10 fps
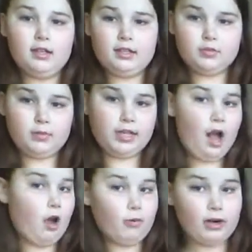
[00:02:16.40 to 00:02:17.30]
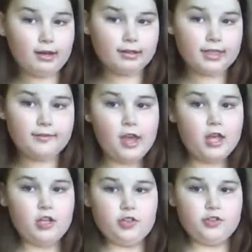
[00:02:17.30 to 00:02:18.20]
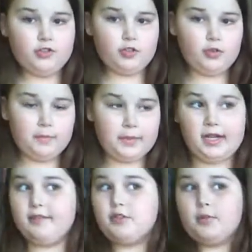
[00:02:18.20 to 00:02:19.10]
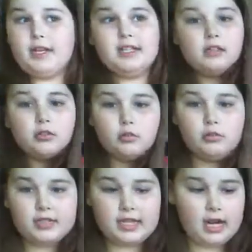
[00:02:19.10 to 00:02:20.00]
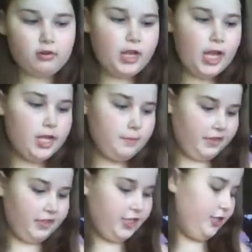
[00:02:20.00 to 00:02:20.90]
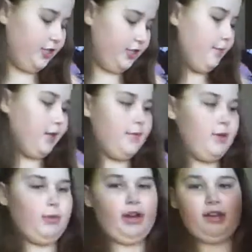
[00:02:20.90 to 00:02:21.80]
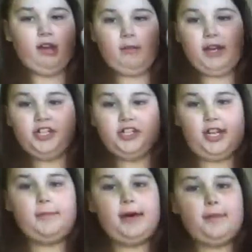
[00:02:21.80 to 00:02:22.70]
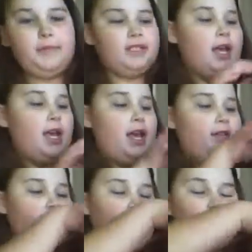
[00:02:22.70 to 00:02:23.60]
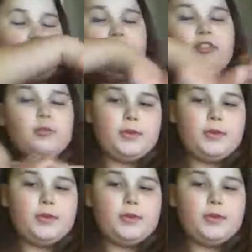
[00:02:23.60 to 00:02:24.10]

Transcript: it's really hot where I live, so I'm going to have to wait till it cools down. But the shoes that I'm going to be wearing are my Shape Ups. They're not the